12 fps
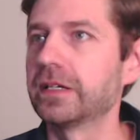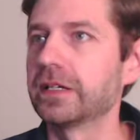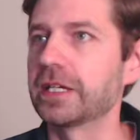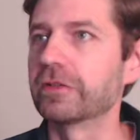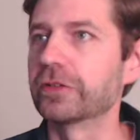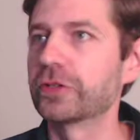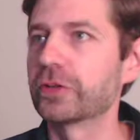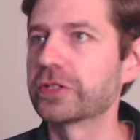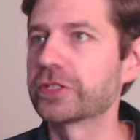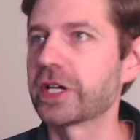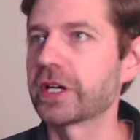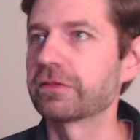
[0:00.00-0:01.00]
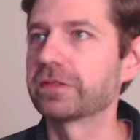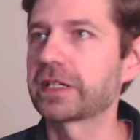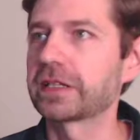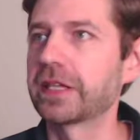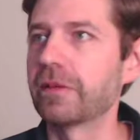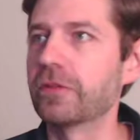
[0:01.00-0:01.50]
Evildoers shall
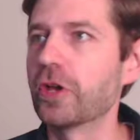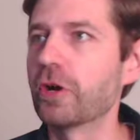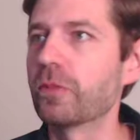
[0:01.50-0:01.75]
afflict them no